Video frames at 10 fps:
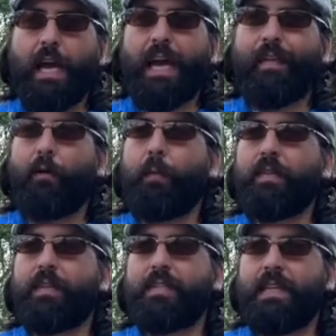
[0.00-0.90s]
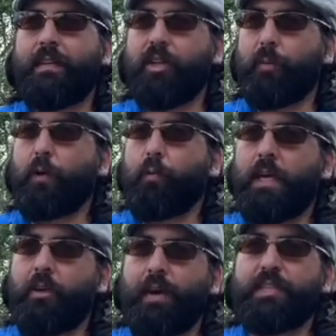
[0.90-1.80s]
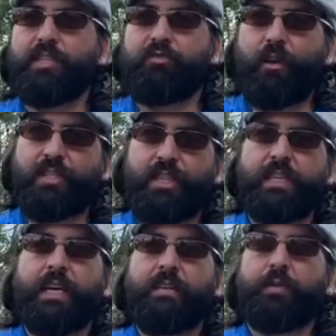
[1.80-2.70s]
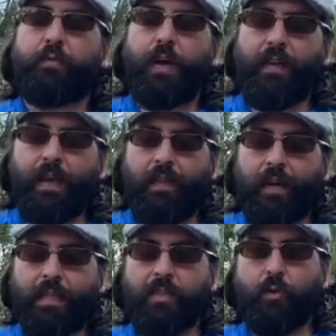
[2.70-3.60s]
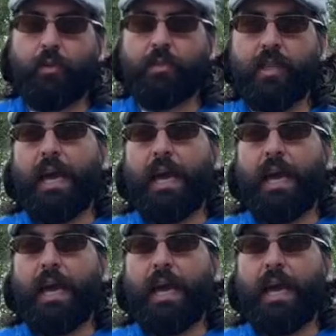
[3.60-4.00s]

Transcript: and that will make the seedling a little bit weaker as it's stretching to find that light source.